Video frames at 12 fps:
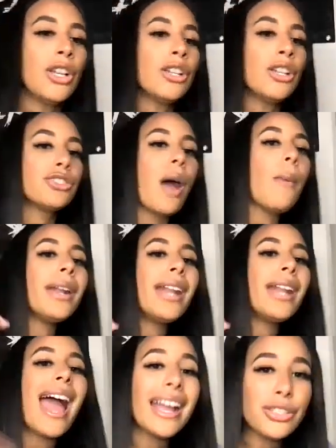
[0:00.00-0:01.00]
So I want to
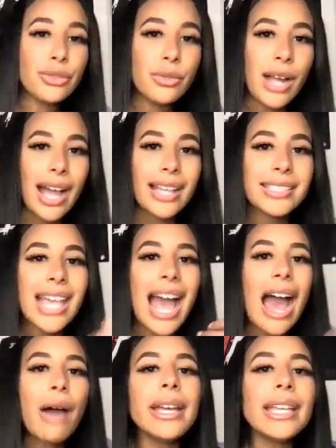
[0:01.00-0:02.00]
ask you guys,
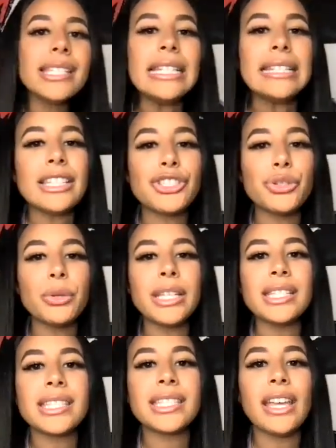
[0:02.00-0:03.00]
how is it that you can
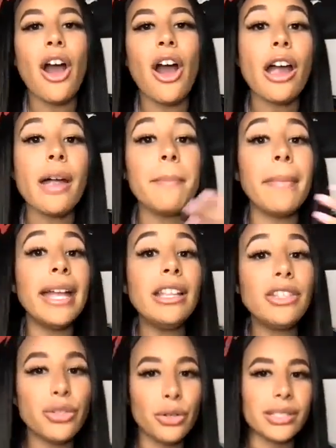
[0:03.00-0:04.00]
see our
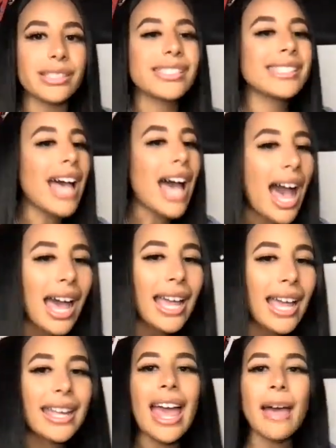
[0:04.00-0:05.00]
mentors,
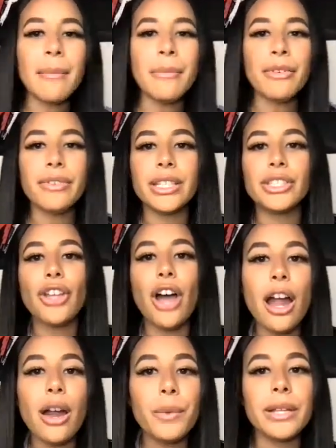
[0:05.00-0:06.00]
Ty, Emery,
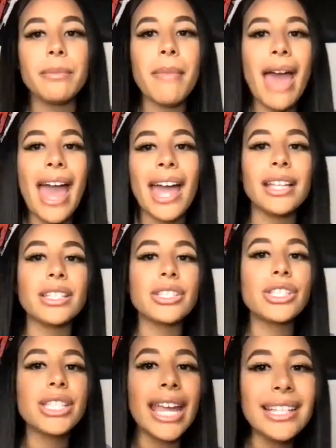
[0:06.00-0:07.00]
Darwin, Matt,
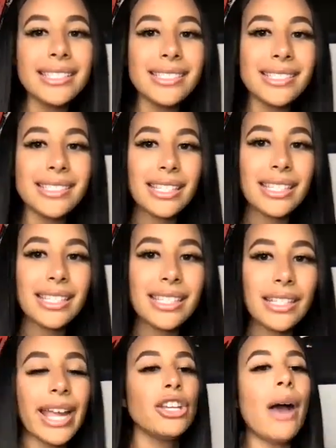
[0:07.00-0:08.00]
Jason,
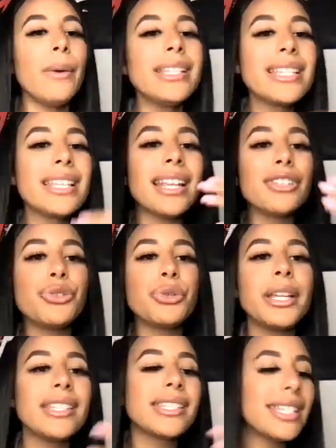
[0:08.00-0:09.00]
right? How is
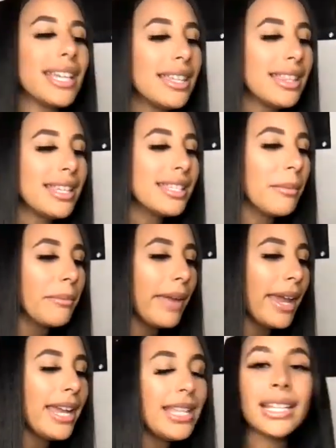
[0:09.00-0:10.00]
it that you can see these
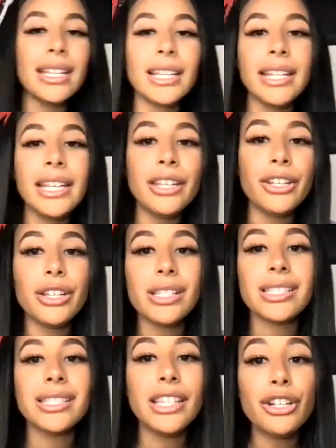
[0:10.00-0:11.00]
amazing
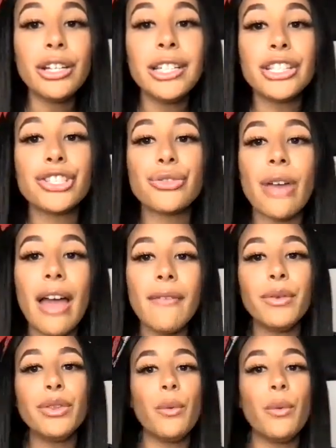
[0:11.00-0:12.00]
leaders literally
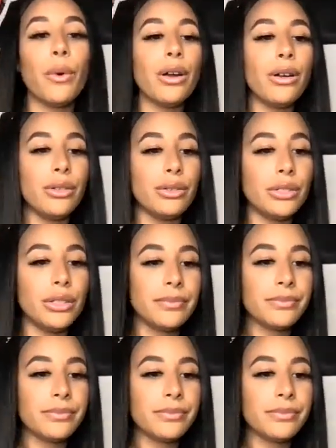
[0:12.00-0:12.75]
travel the world,